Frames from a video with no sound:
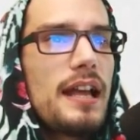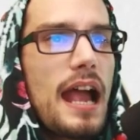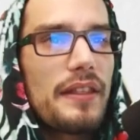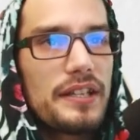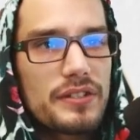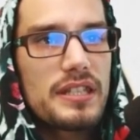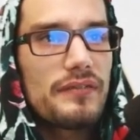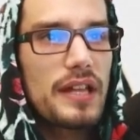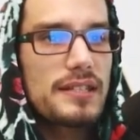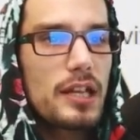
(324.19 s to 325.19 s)
And then here's the
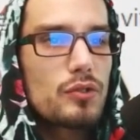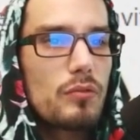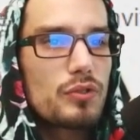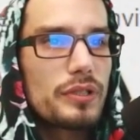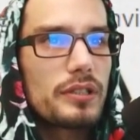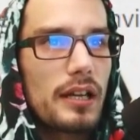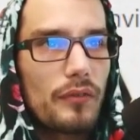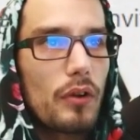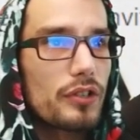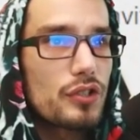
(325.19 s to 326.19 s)
event schedule, which we kind of
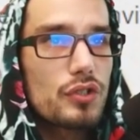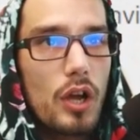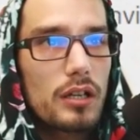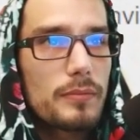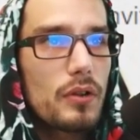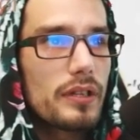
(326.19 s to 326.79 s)
already just talked about,